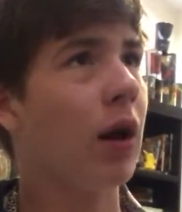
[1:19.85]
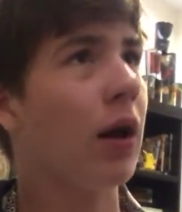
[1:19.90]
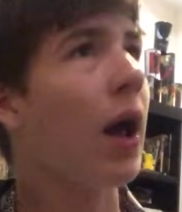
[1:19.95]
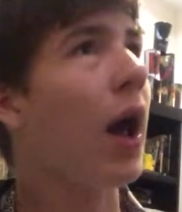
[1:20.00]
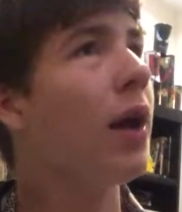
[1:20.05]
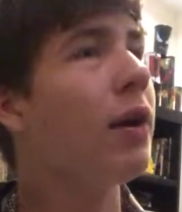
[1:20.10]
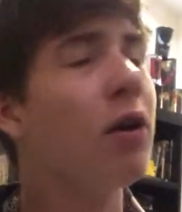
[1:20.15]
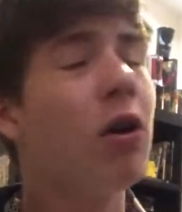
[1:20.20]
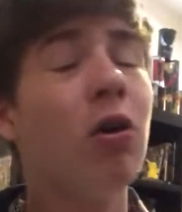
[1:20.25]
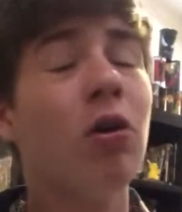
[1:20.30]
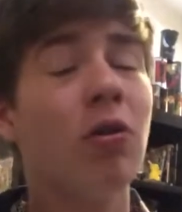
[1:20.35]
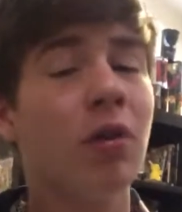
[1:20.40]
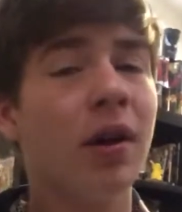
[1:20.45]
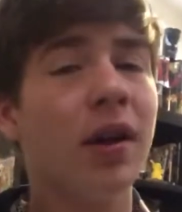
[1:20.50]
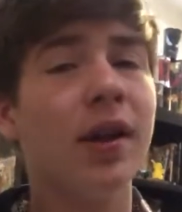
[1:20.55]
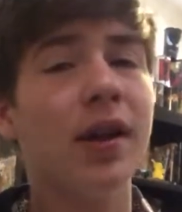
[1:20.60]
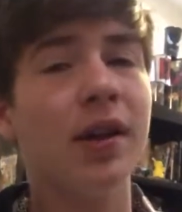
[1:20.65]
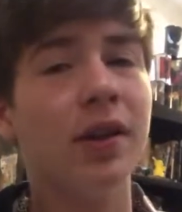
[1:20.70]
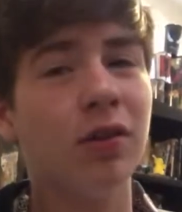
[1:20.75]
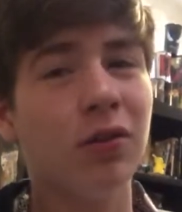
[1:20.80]
I know he
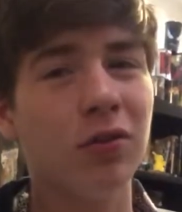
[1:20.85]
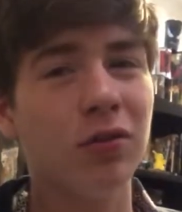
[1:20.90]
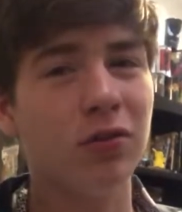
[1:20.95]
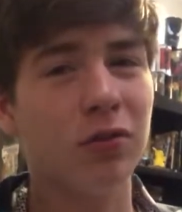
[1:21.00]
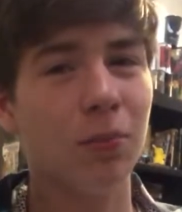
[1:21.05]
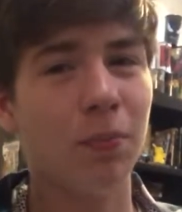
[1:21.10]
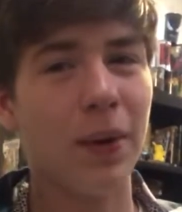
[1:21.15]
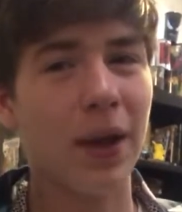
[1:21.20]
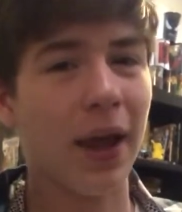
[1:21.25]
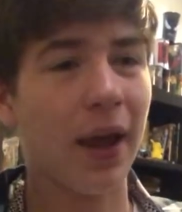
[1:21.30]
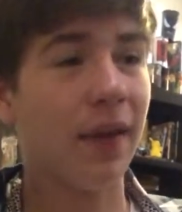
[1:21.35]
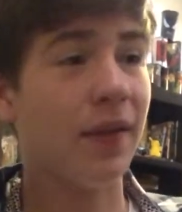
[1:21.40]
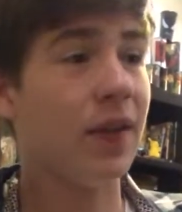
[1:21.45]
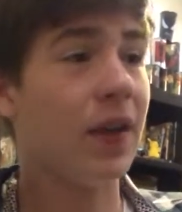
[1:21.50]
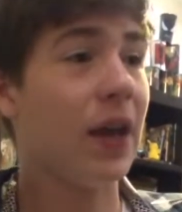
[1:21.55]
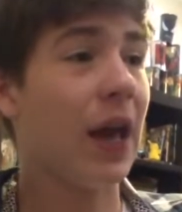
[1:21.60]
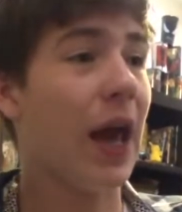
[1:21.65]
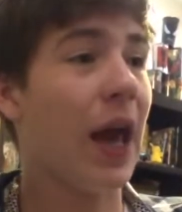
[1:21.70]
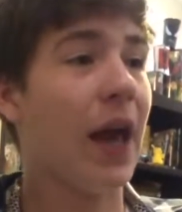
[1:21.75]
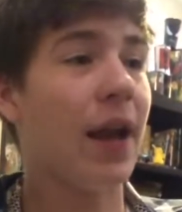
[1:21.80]
used to play
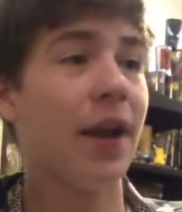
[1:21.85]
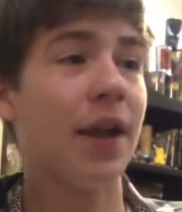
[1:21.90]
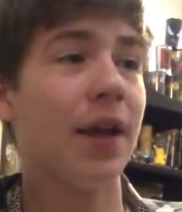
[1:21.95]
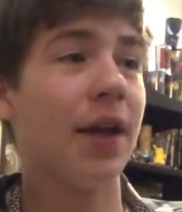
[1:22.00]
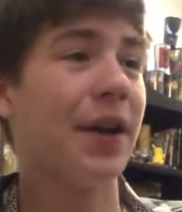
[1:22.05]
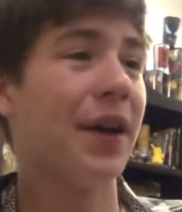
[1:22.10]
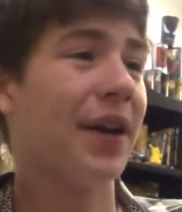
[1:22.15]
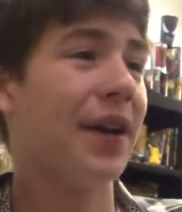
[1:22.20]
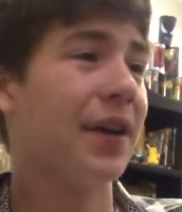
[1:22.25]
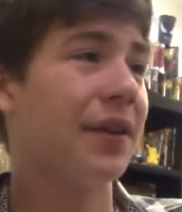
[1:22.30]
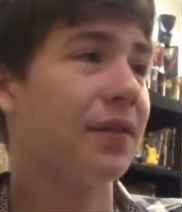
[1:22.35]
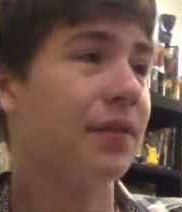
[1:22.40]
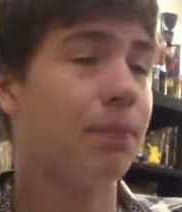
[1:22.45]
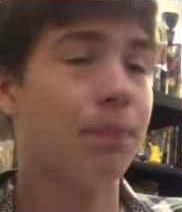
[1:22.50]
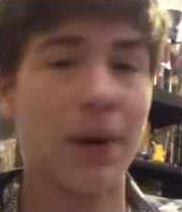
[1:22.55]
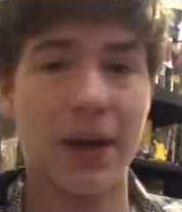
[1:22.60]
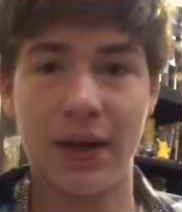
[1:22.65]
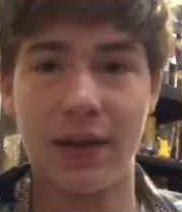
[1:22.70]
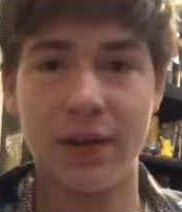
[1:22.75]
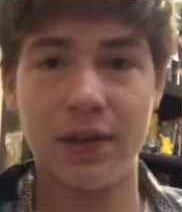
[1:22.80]
the NES
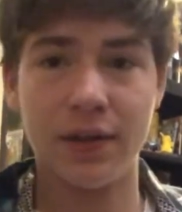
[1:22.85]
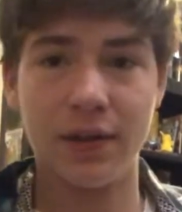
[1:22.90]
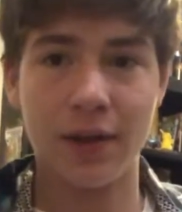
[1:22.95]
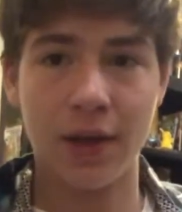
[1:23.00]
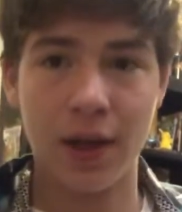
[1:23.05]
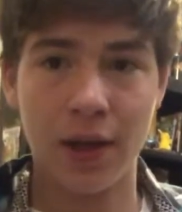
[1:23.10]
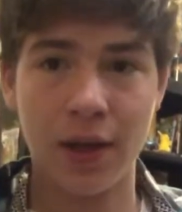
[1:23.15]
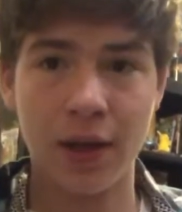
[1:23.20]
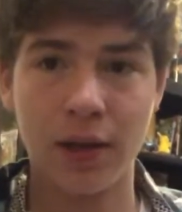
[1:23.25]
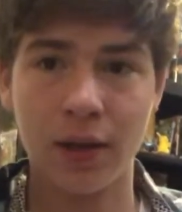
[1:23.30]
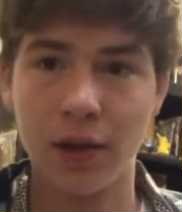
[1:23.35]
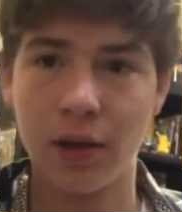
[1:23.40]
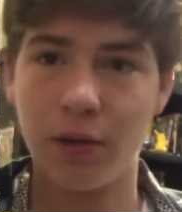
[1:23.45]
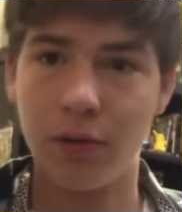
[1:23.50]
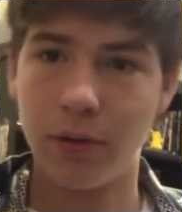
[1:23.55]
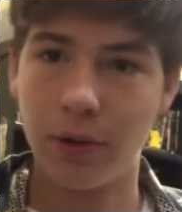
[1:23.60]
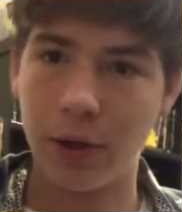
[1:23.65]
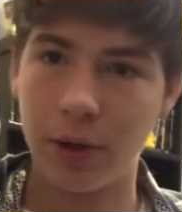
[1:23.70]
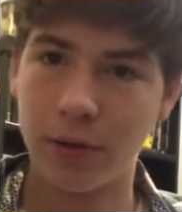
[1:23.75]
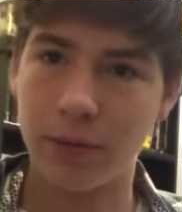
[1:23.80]
back in the day,
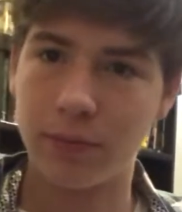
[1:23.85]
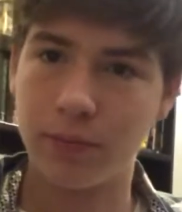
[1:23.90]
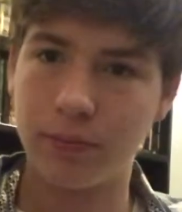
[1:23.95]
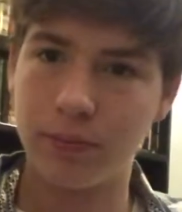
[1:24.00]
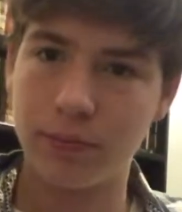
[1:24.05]
well,